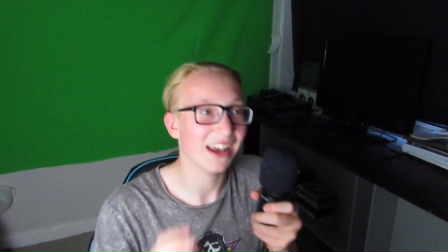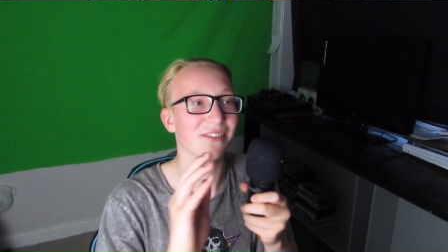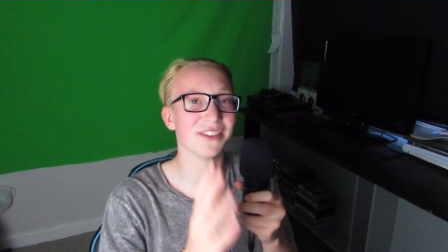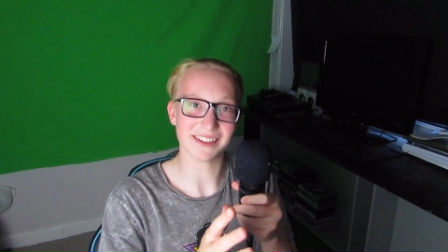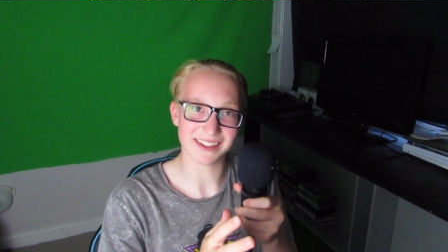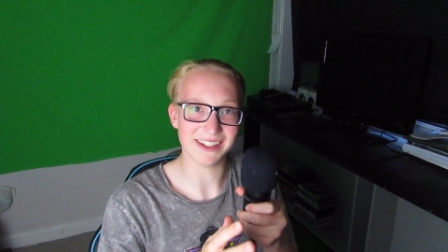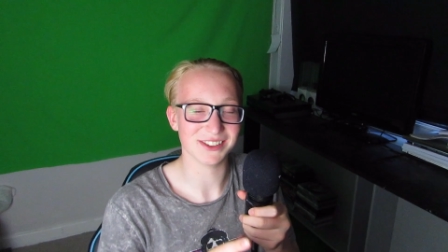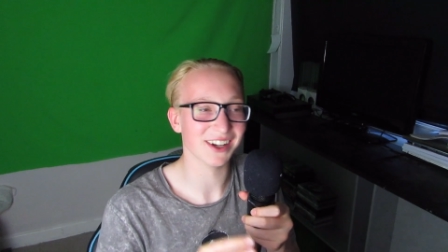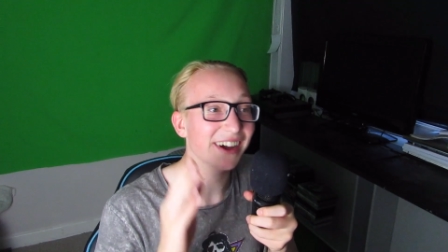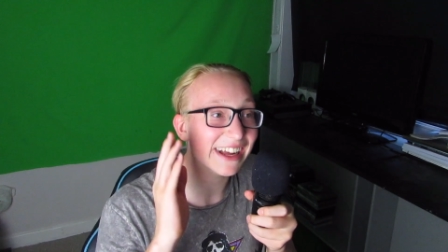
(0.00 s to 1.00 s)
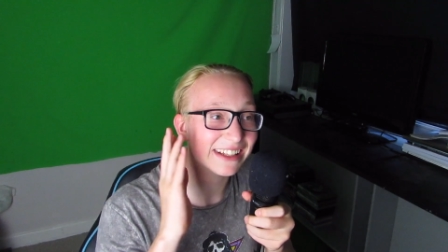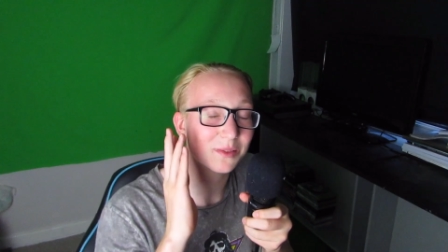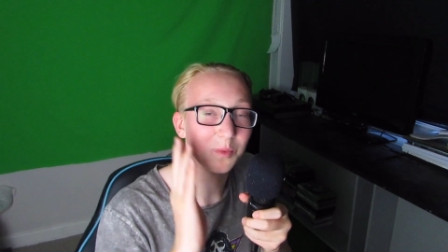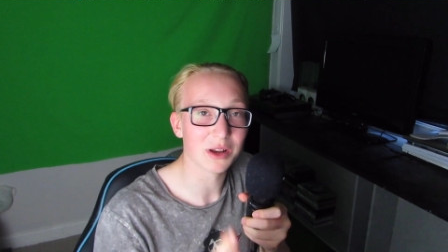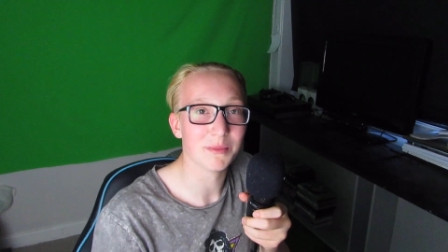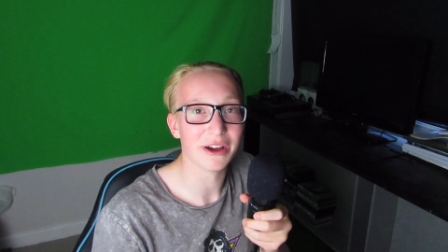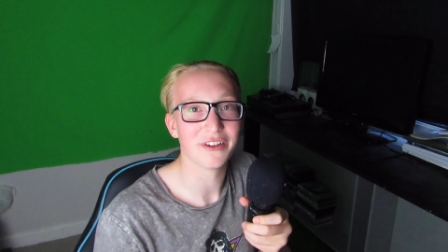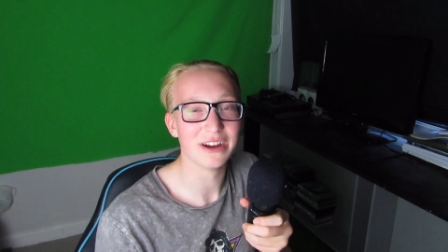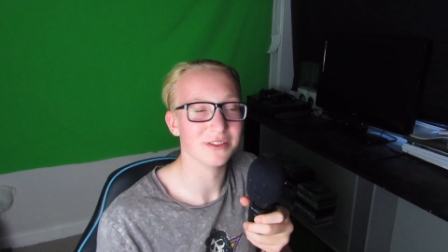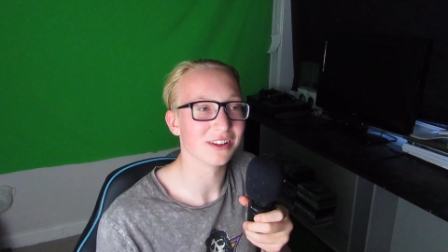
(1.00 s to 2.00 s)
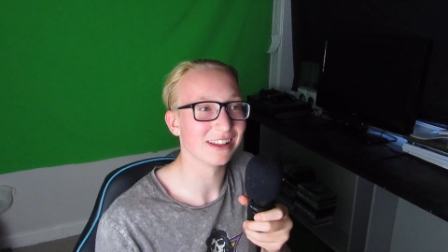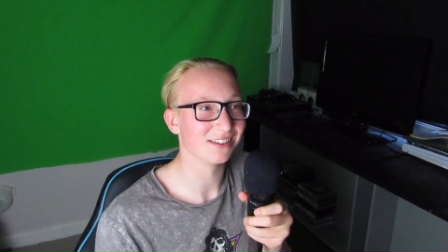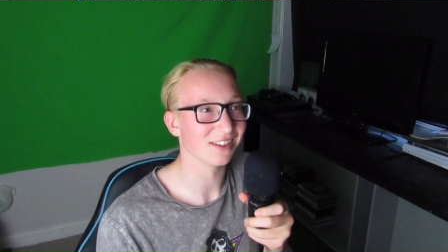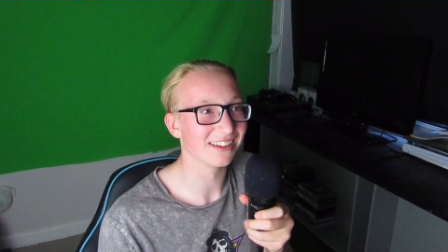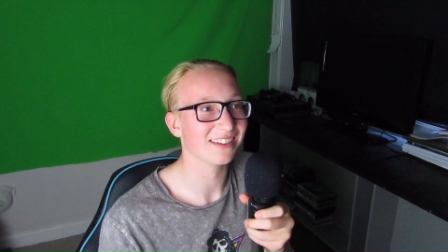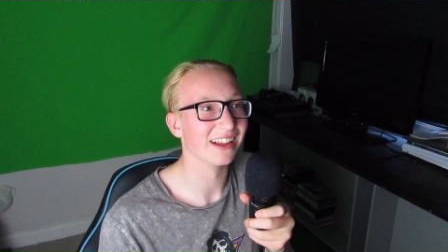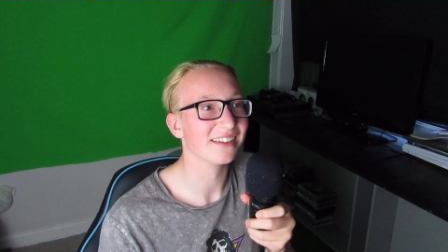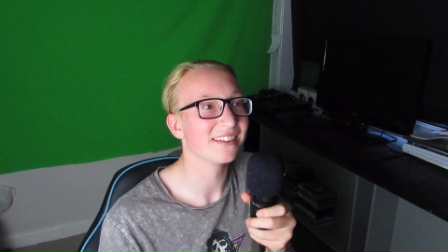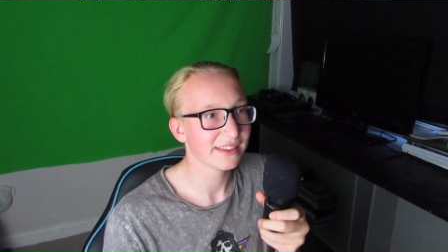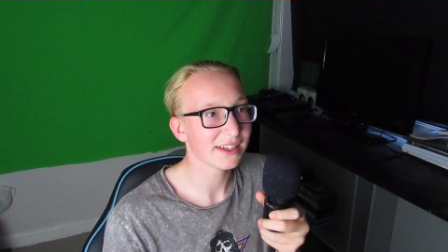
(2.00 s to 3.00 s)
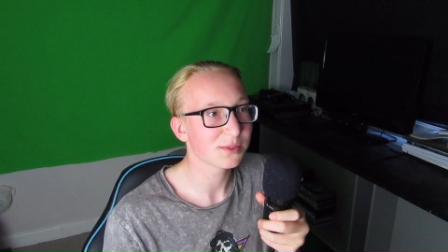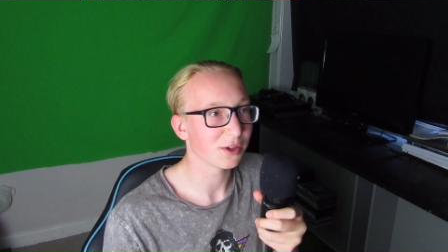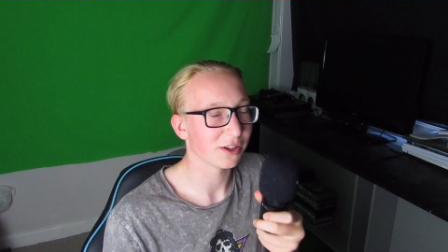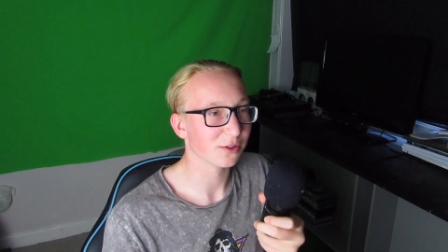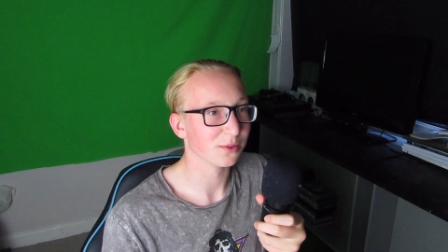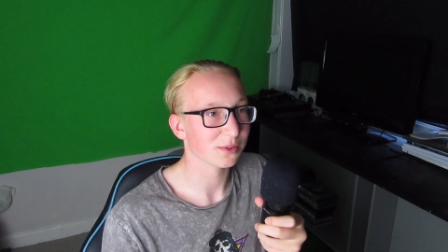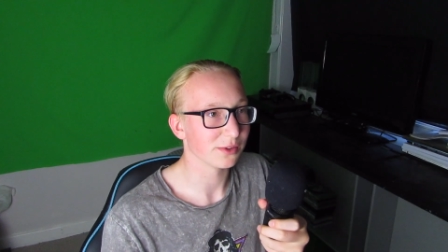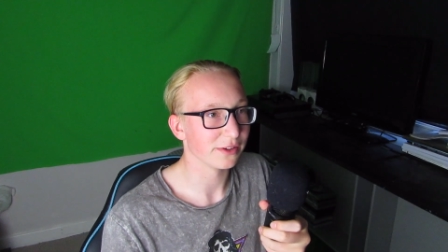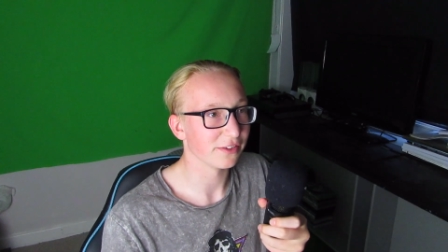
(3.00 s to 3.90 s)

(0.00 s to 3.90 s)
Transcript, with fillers: love this t-shirt. It's one of my favourite things on this list. This one I thought was quite